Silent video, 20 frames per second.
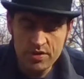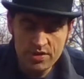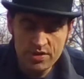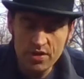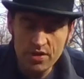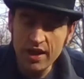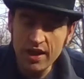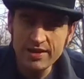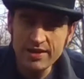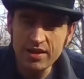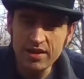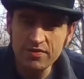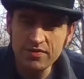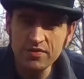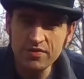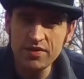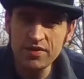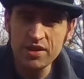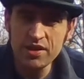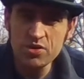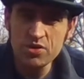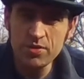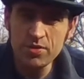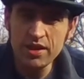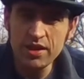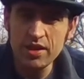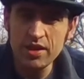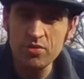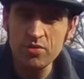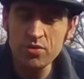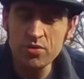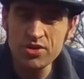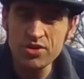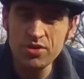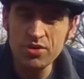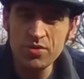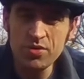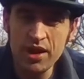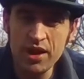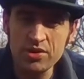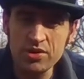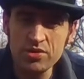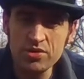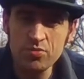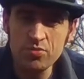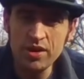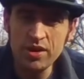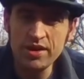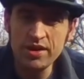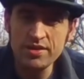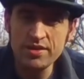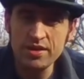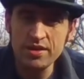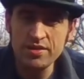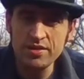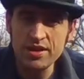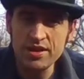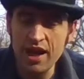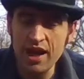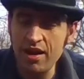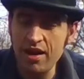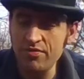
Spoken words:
So that's it for this week. I will see you next week to